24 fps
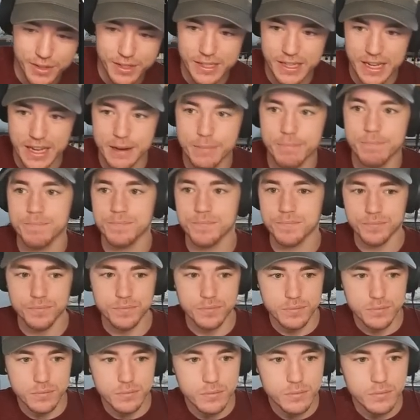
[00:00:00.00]
dam.
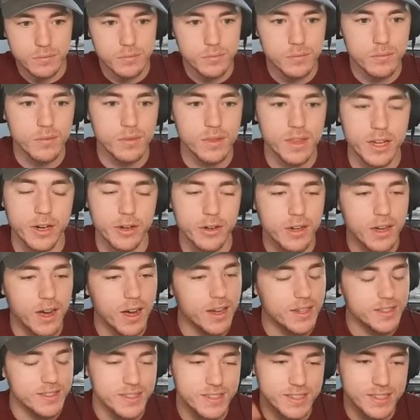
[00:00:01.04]
They're
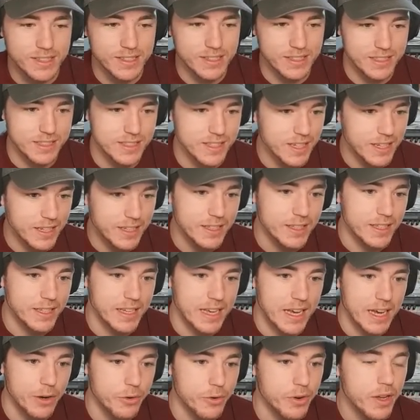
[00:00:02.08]
constantly cycling
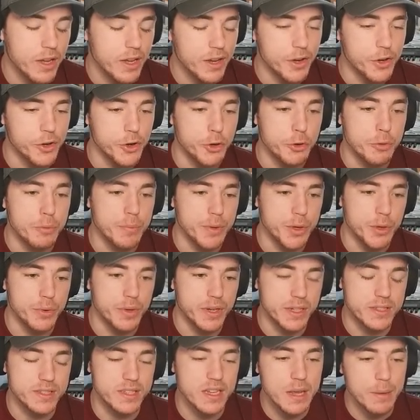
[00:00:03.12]
out new
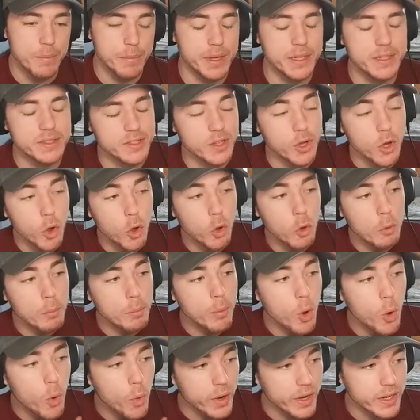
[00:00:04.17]
mucus, because the whole
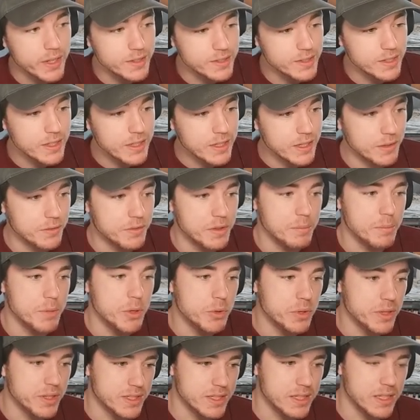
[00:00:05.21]
point of the
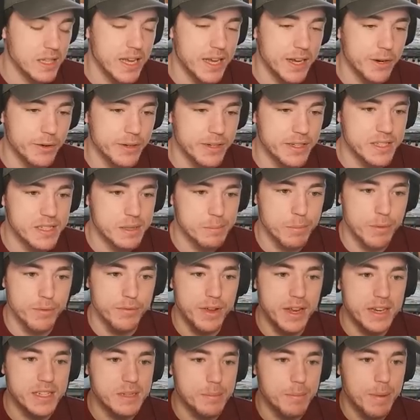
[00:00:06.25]
mucus layer is to
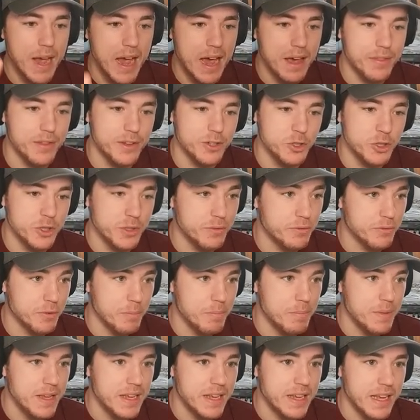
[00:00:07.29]
prevent a pathogen
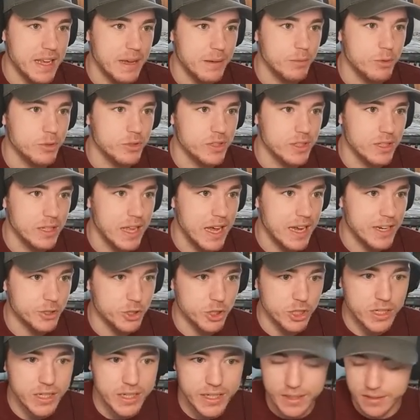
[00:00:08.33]
from being able to latch
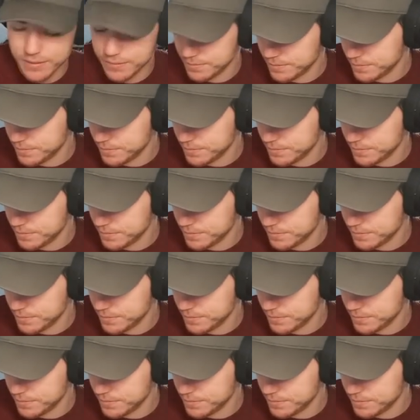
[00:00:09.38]
on.